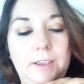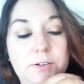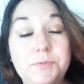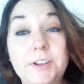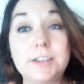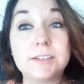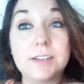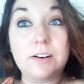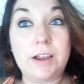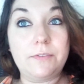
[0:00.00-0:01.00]
You know, what's funny
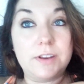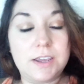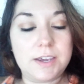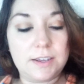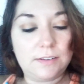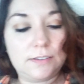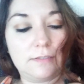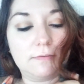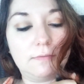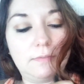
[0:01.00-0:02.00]
is I don't have any
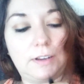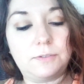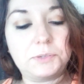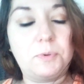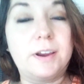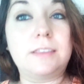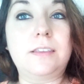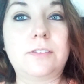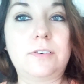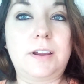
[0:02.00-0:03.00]
kids. And I was
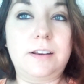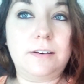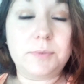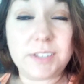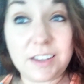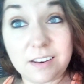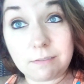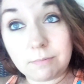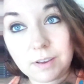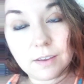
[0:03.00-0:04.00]
praying the other night, and I was like,
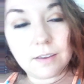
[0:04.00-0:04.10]
and,